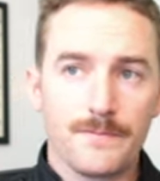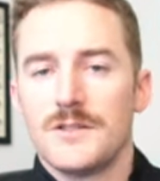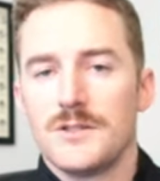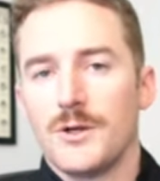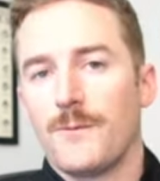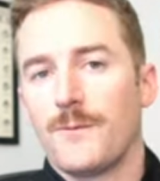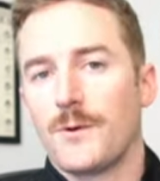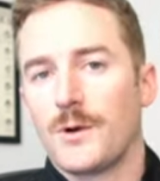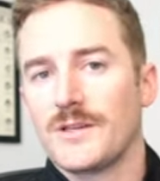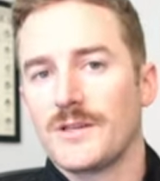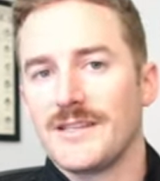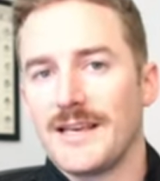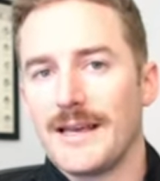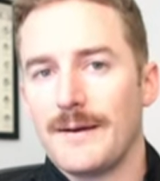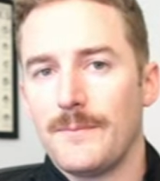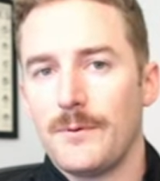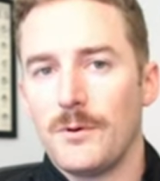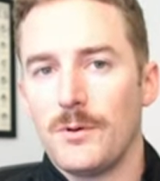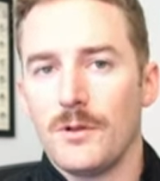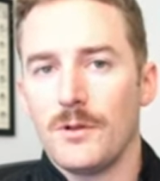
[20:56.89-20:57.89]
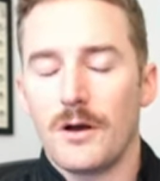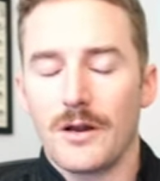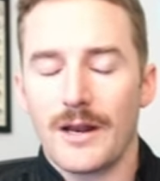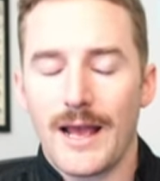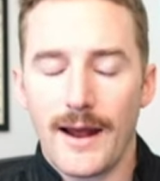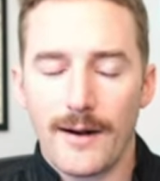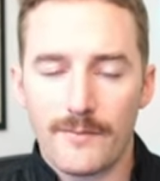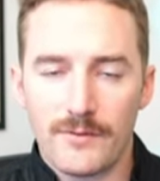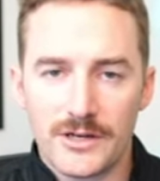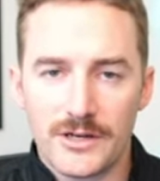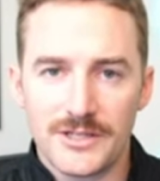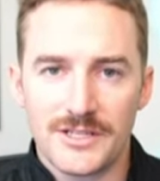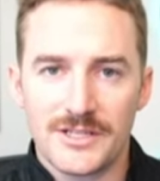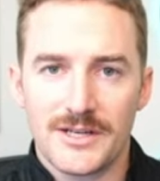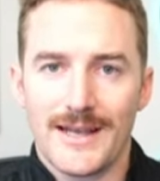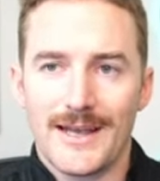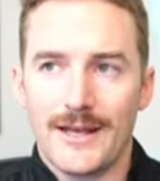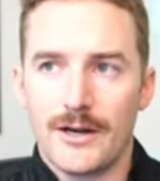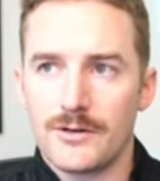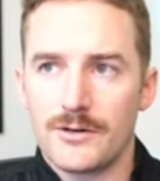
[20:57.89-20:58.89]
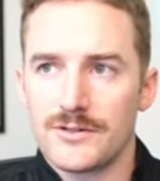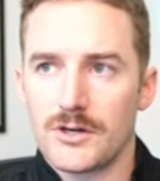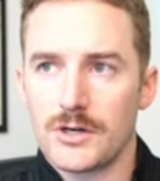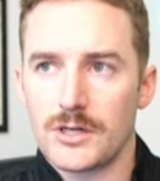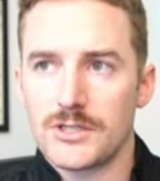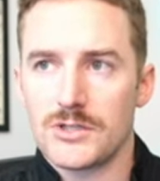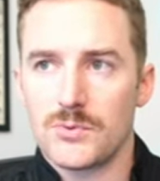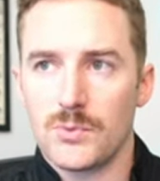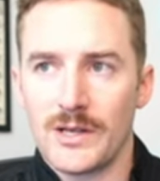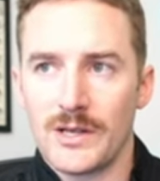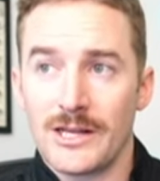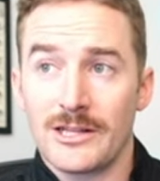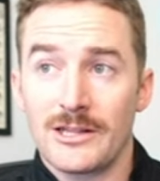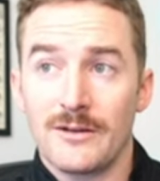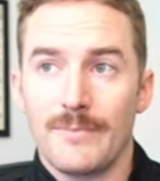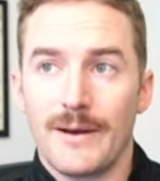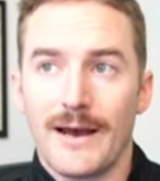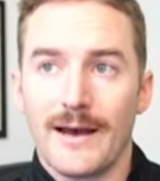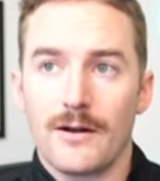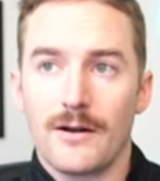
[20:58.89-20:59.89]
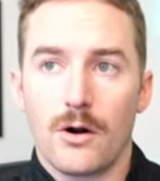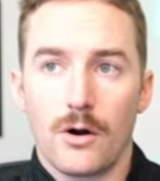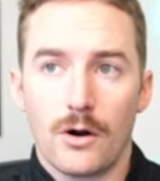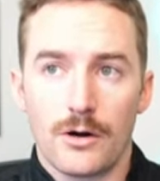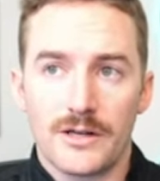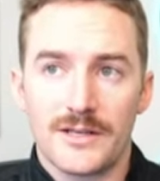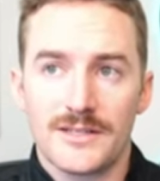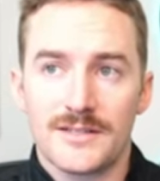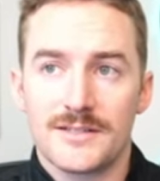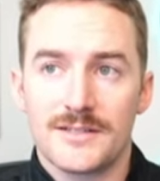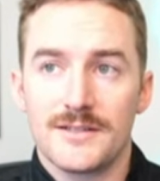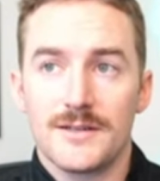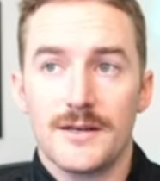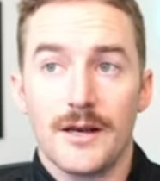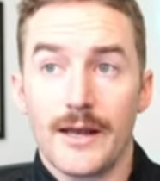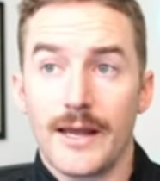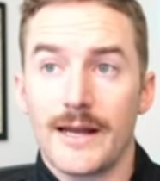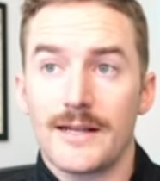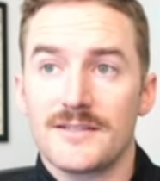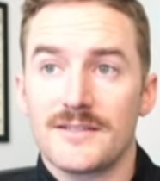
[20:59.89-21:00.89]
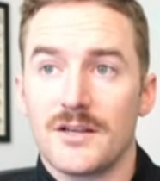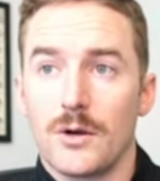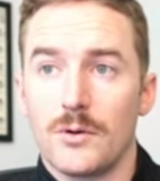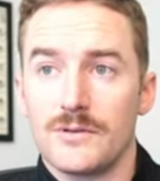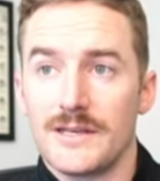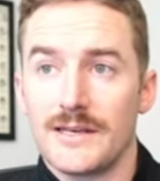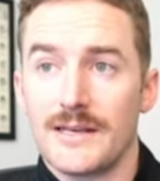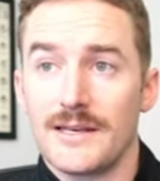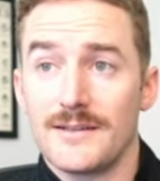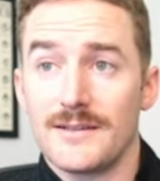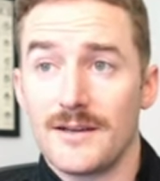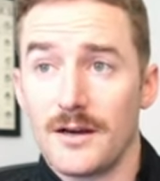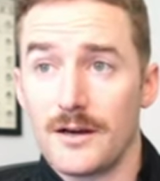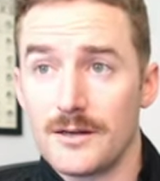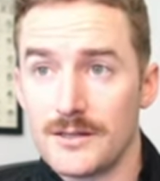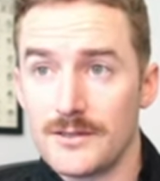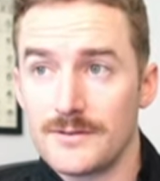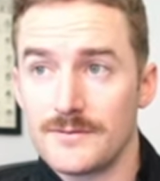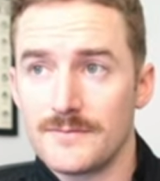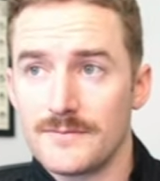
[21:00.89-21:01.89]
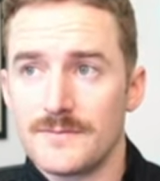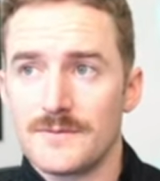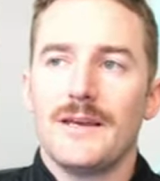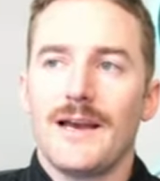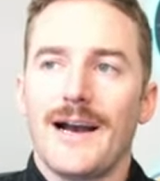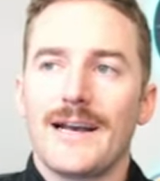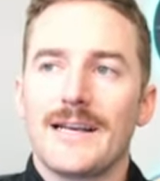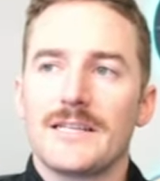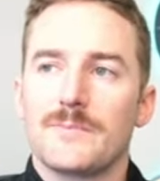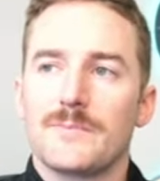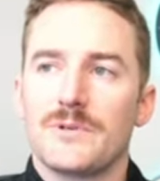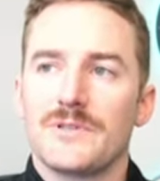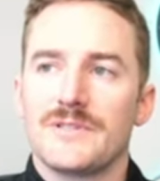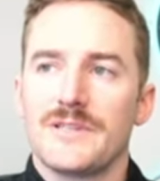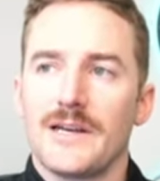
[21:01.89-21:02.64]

So, for example, on average, hitters are swinging the bat hardest against Jose Quintana. The highest